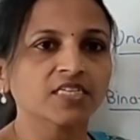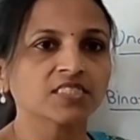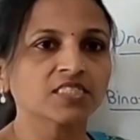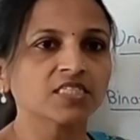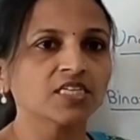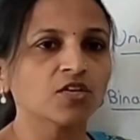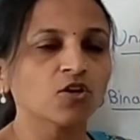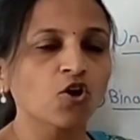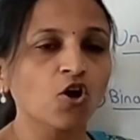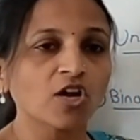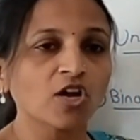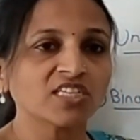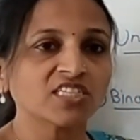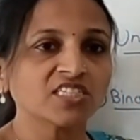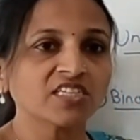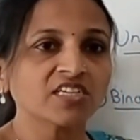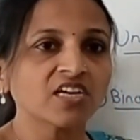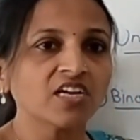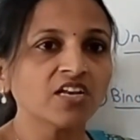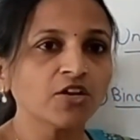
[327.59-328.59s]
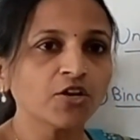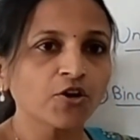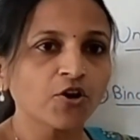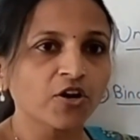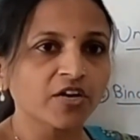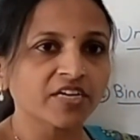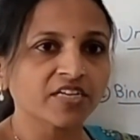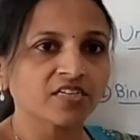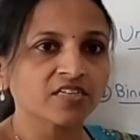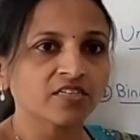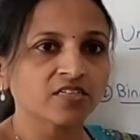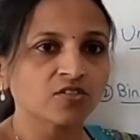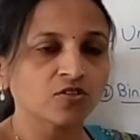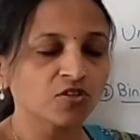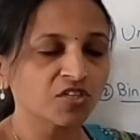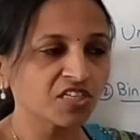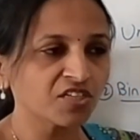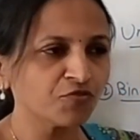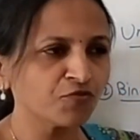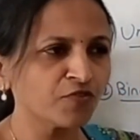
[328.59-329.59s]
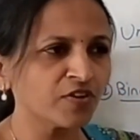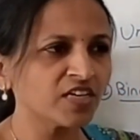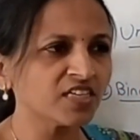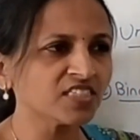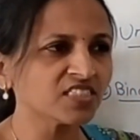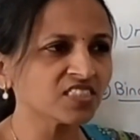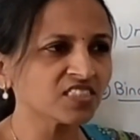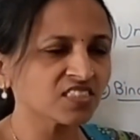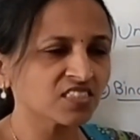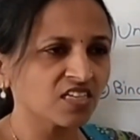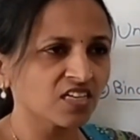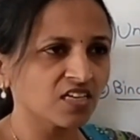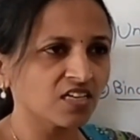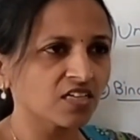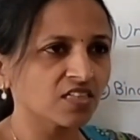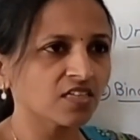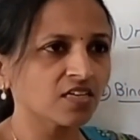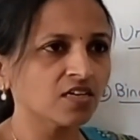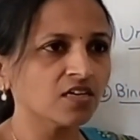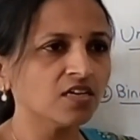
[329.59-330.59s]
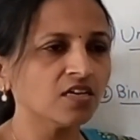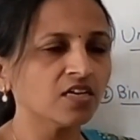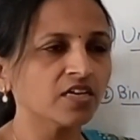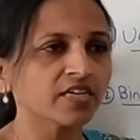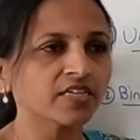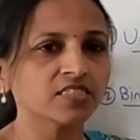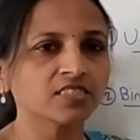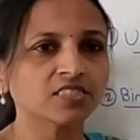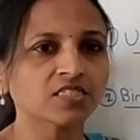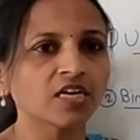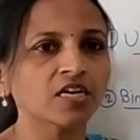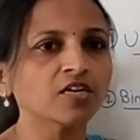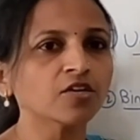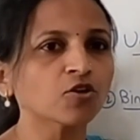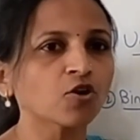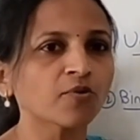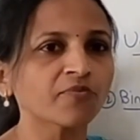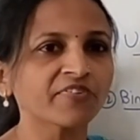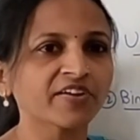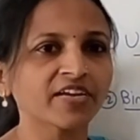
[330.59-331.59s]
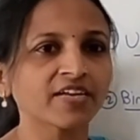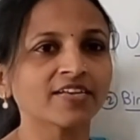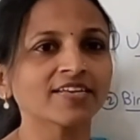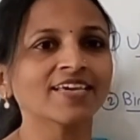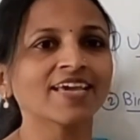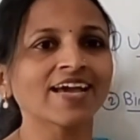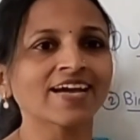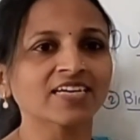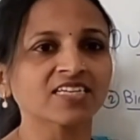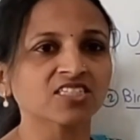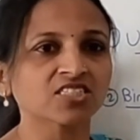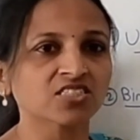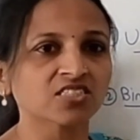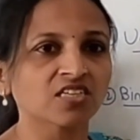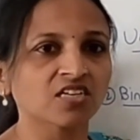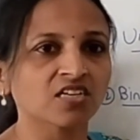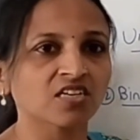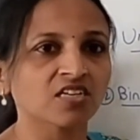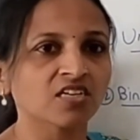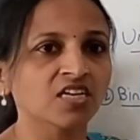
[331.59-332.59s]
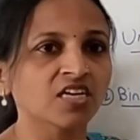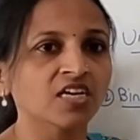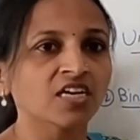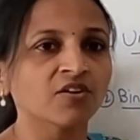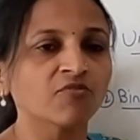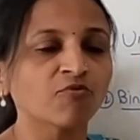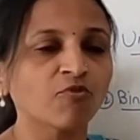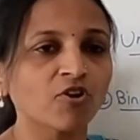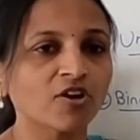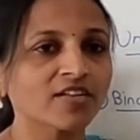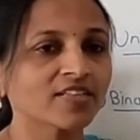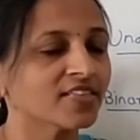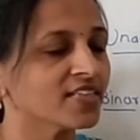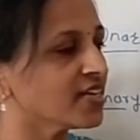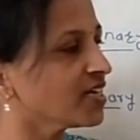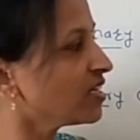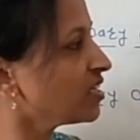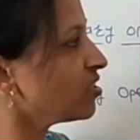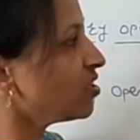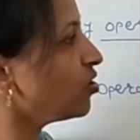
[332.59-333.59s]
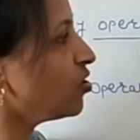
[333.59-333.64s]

see, logical not reverse the result of any action. For that,